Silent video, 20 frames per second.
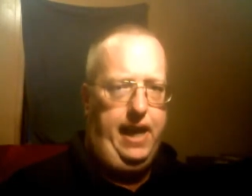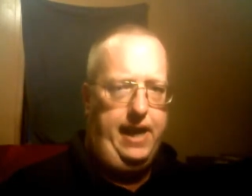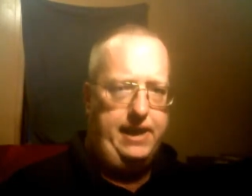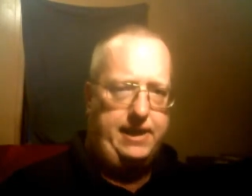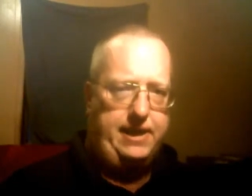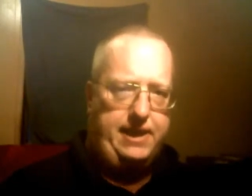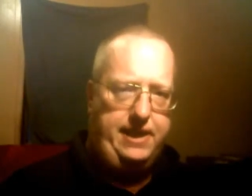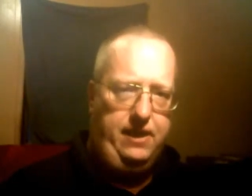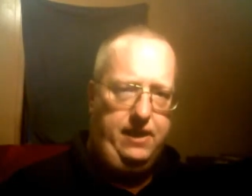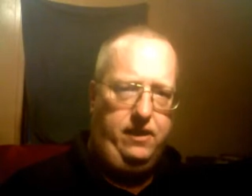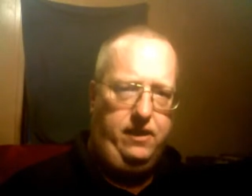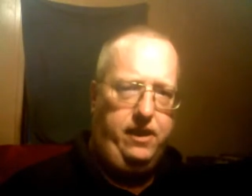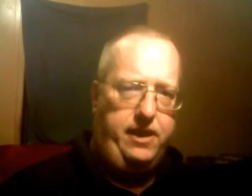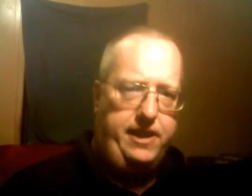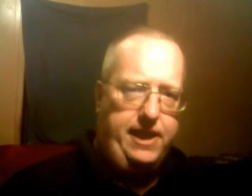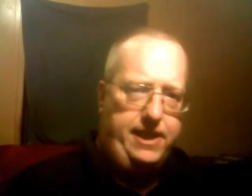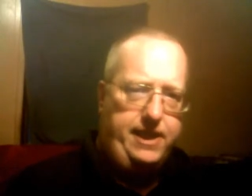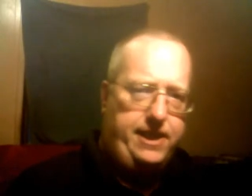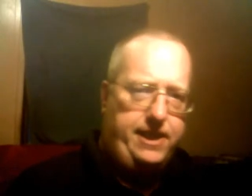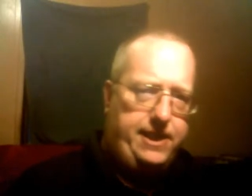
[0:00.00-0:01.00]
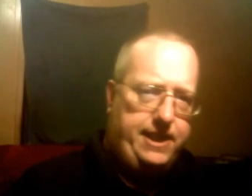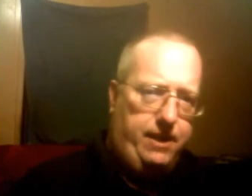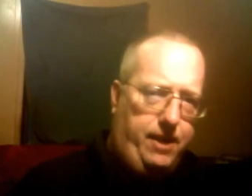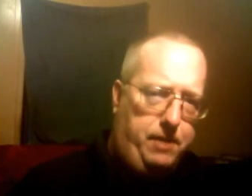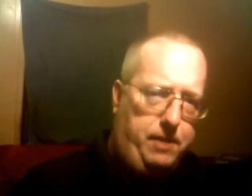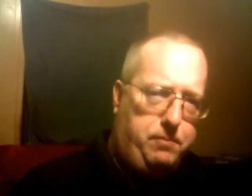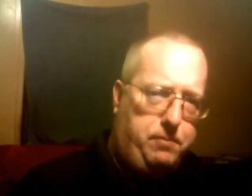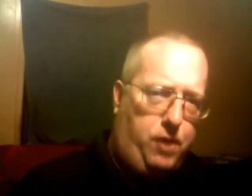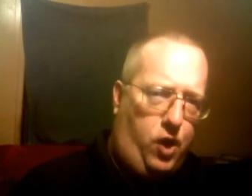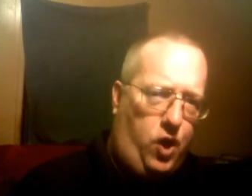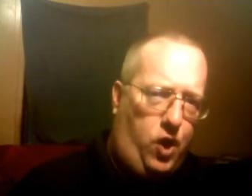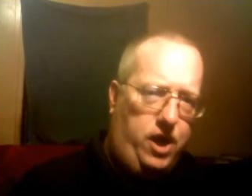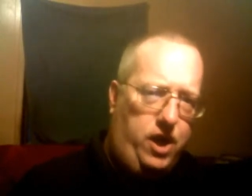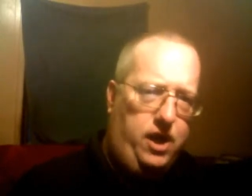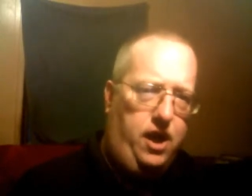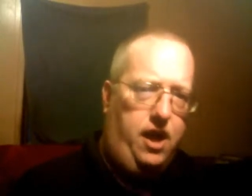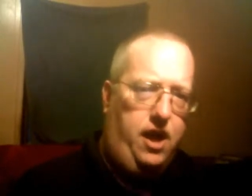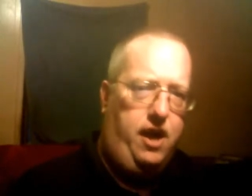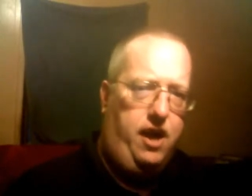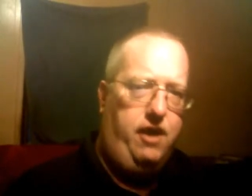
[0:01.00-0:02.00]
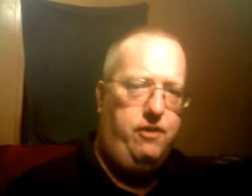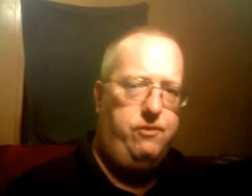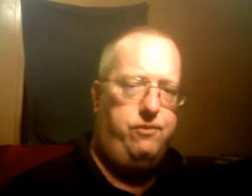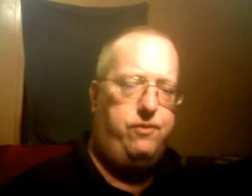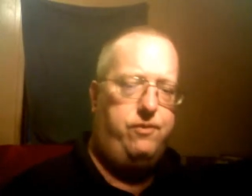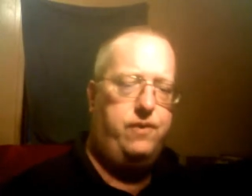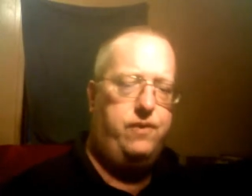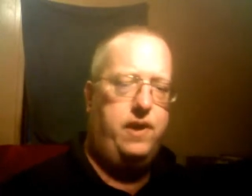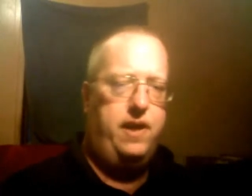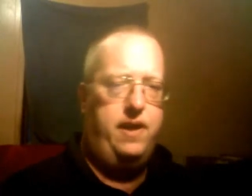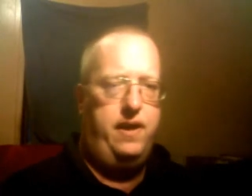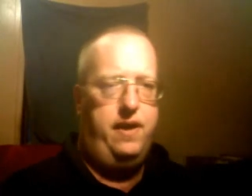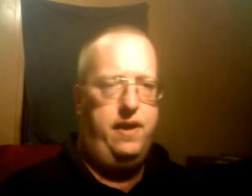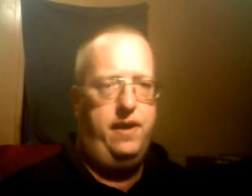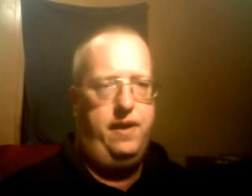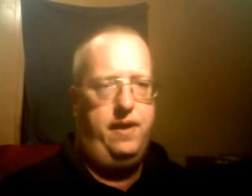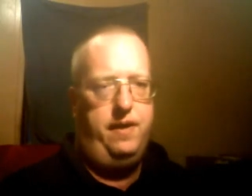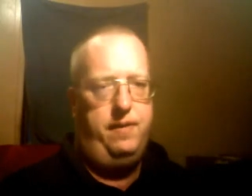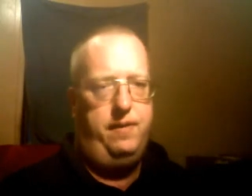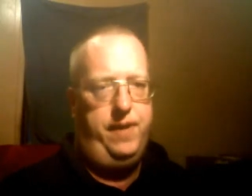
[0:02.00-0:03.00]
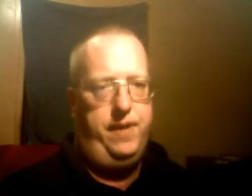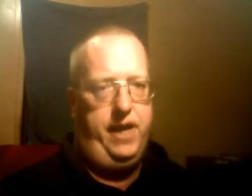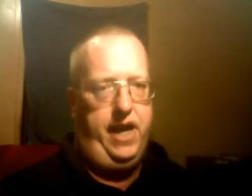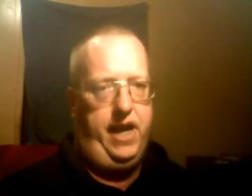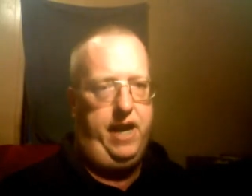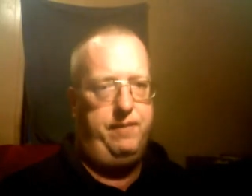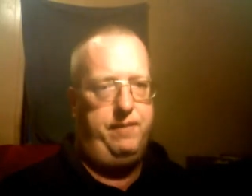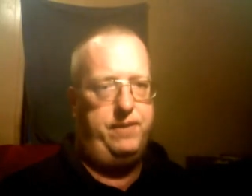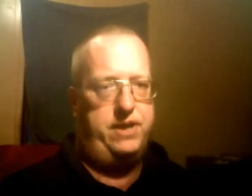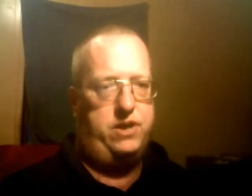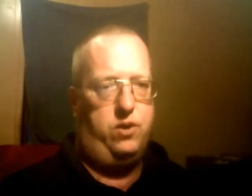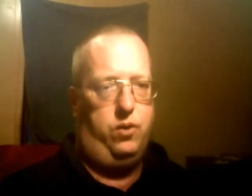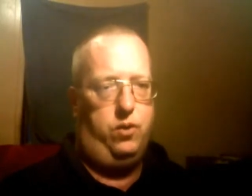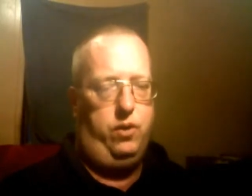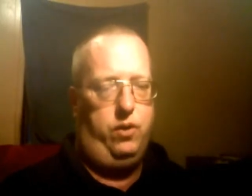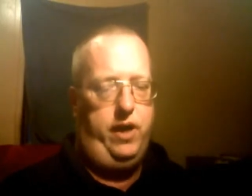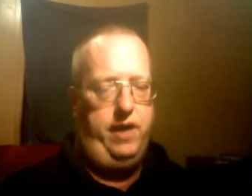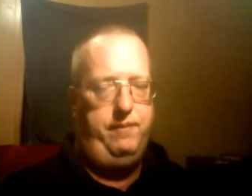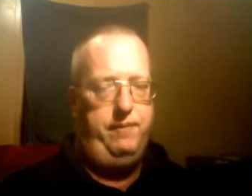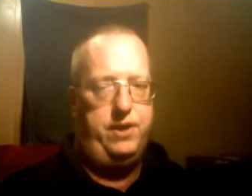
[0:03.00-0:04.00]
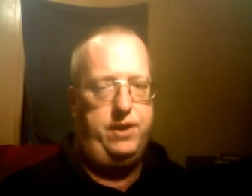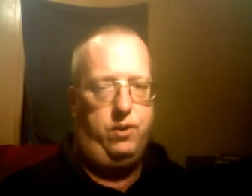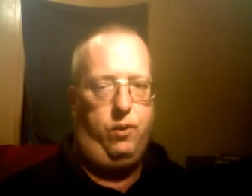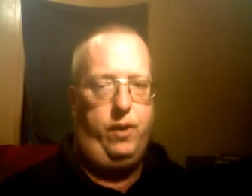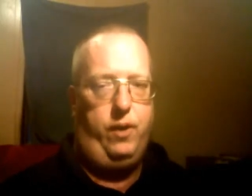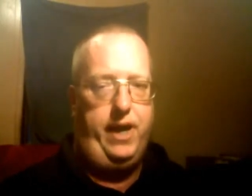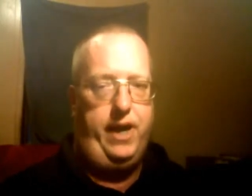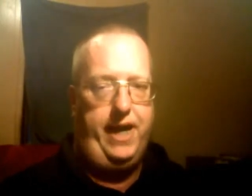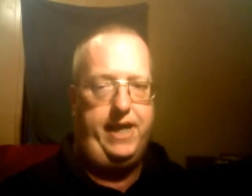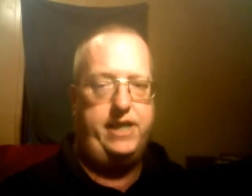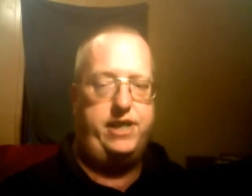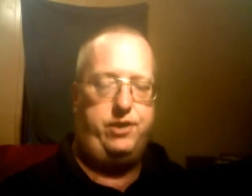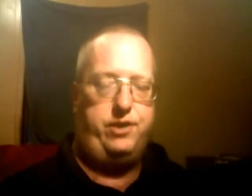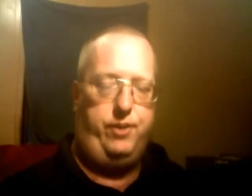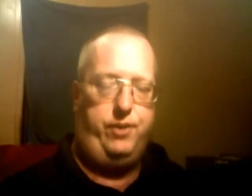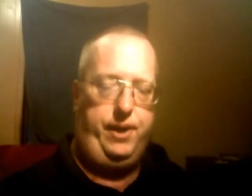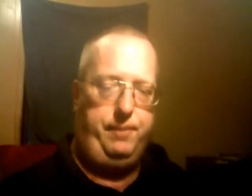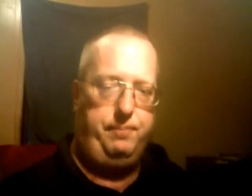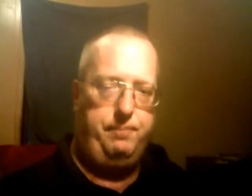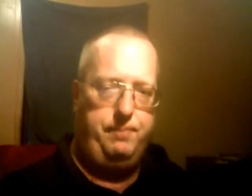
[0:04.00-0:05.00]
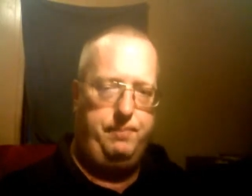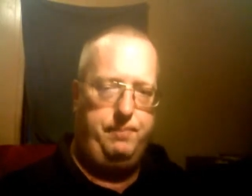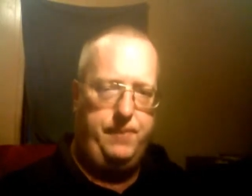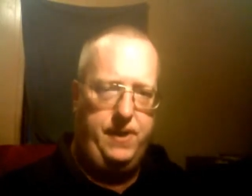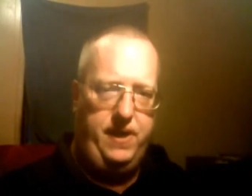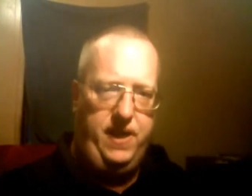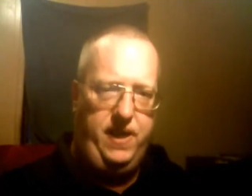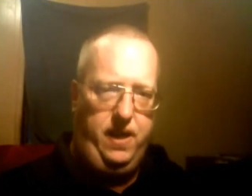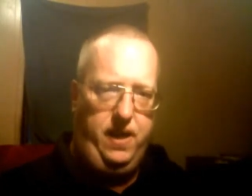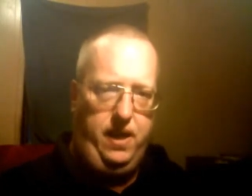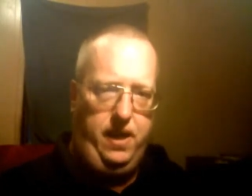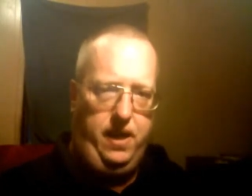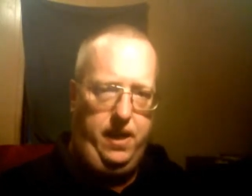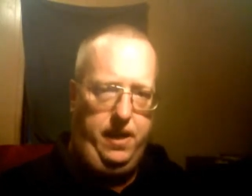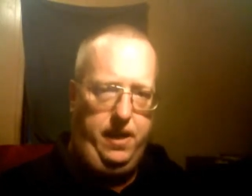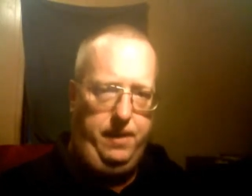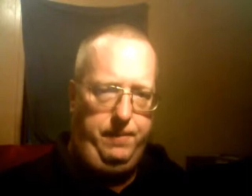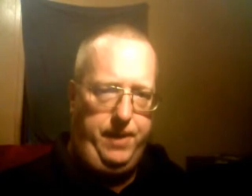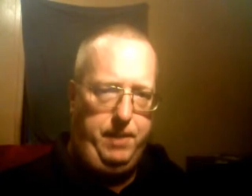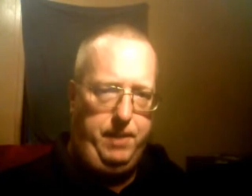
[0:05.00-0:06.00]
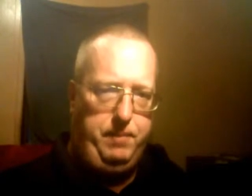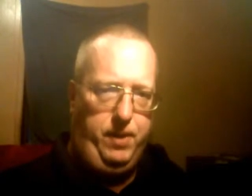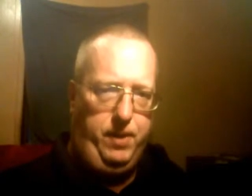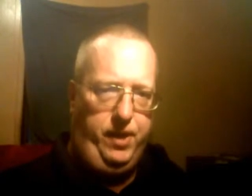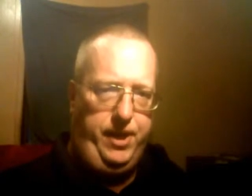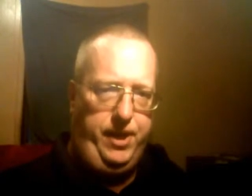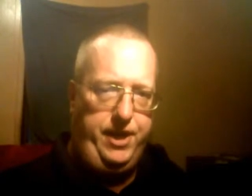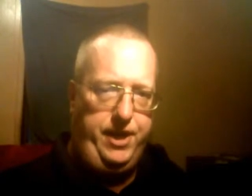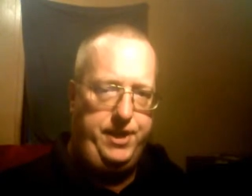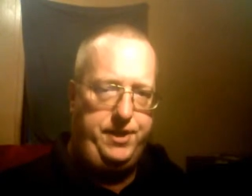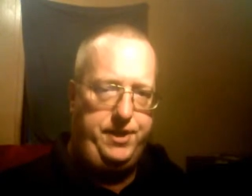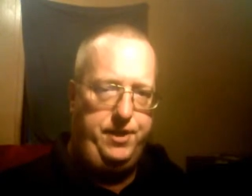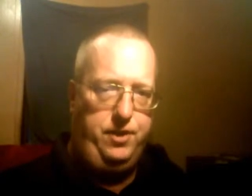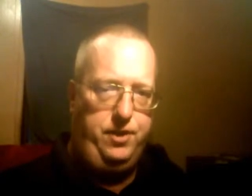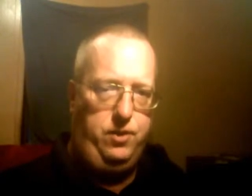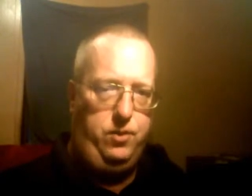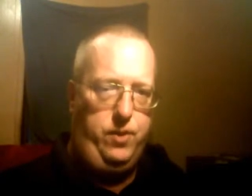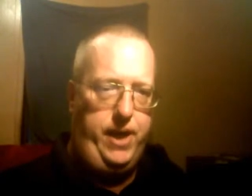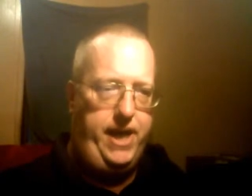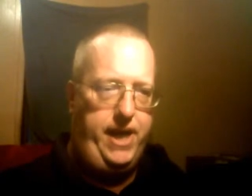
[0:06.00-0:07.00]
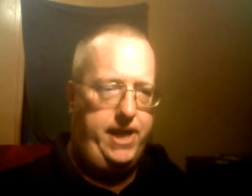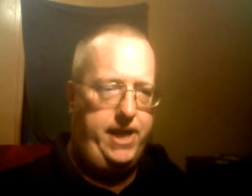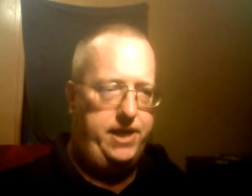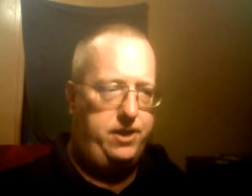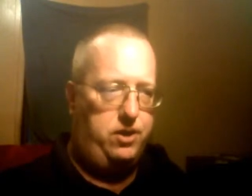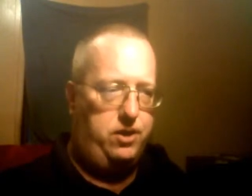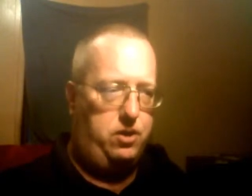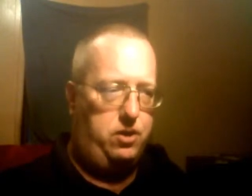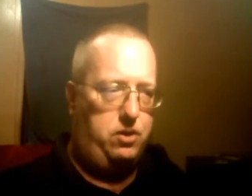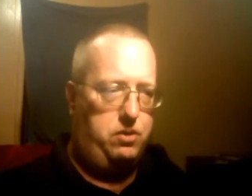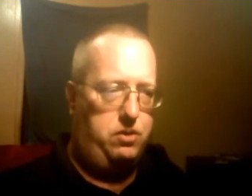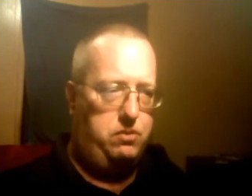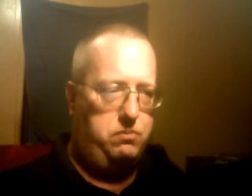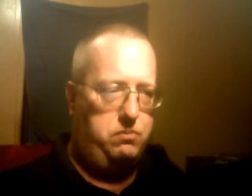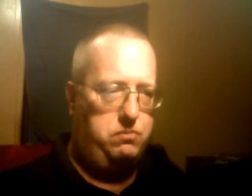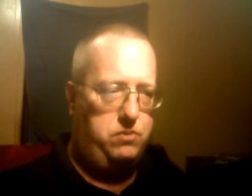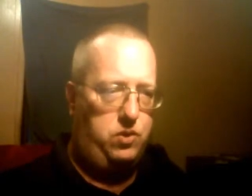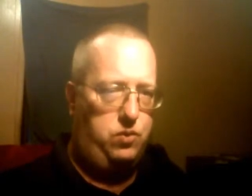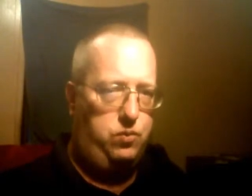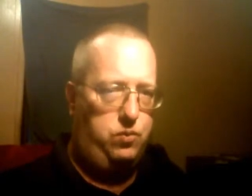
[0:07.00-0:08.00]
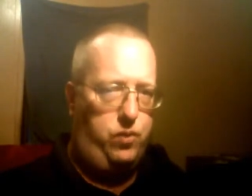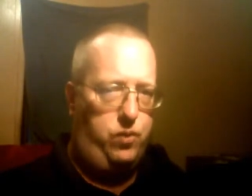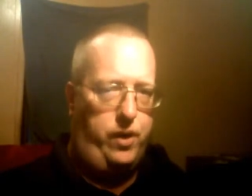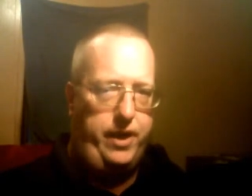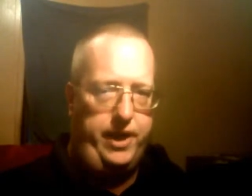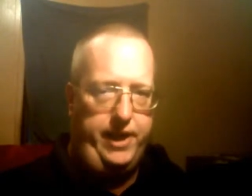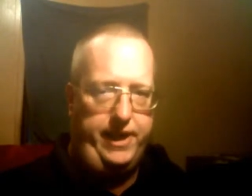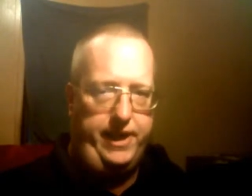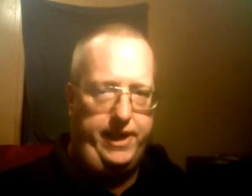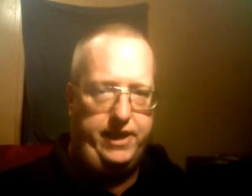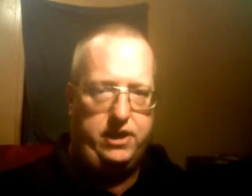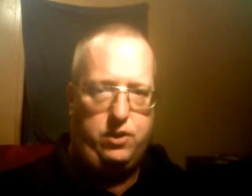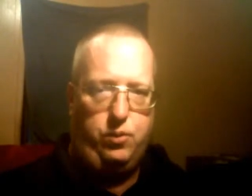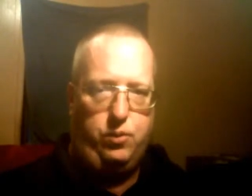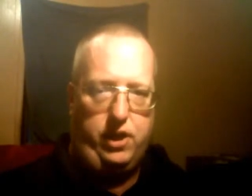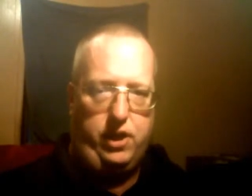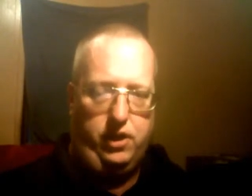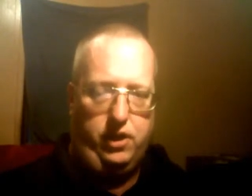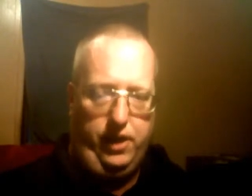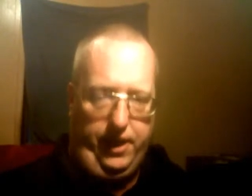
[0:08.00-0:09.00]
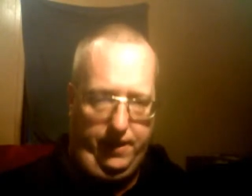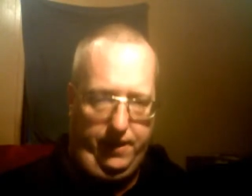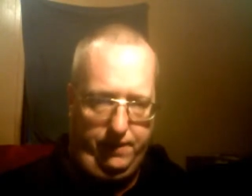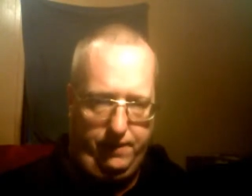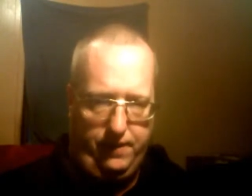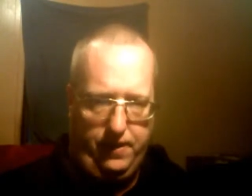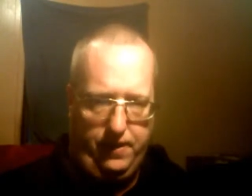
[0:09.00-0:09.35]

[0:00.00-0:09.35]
it's still a necessary part of the inventory industry, the ability to enter quantities quickly.